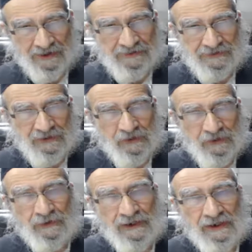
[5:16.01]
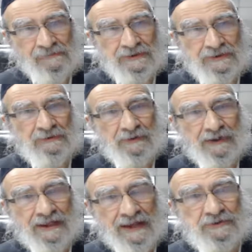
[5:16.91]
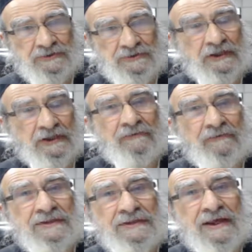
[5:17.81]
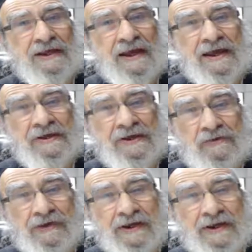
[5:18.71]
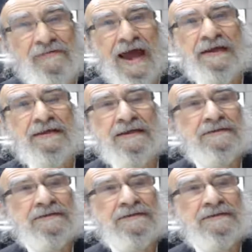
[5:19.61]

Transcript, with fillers: in the lower level of say the mechanics and all, you can create a you can create a rocket